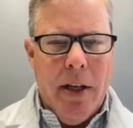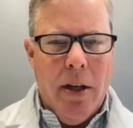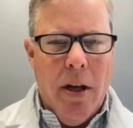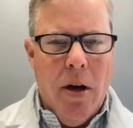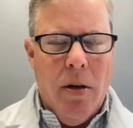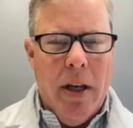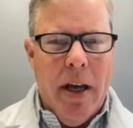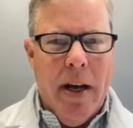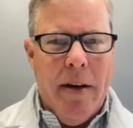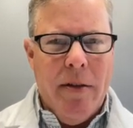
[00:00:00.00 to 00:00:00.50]

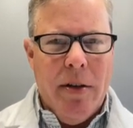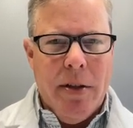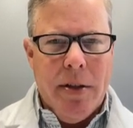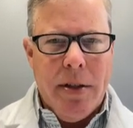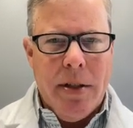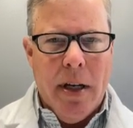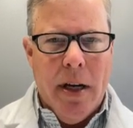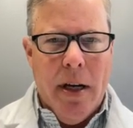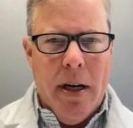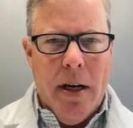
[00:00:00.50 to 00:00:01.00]
low
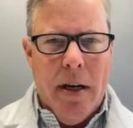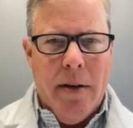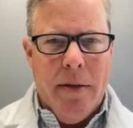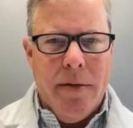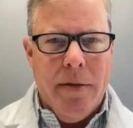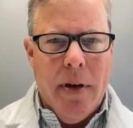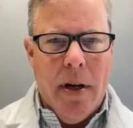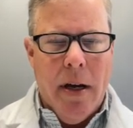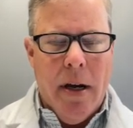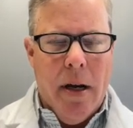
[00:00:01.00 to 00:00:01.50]
levels
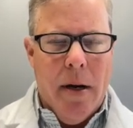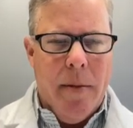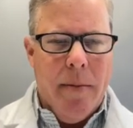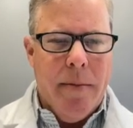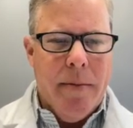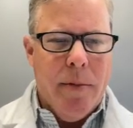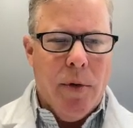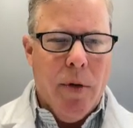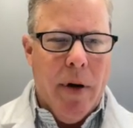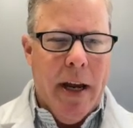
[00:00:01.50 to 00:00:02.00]
of
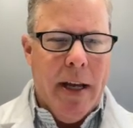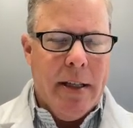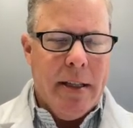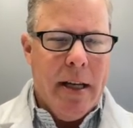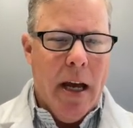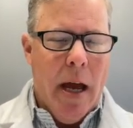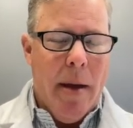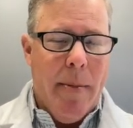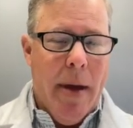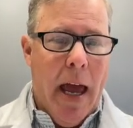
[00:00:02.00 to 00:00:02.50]

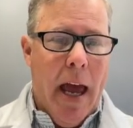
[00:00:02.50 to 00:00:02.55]
granzyme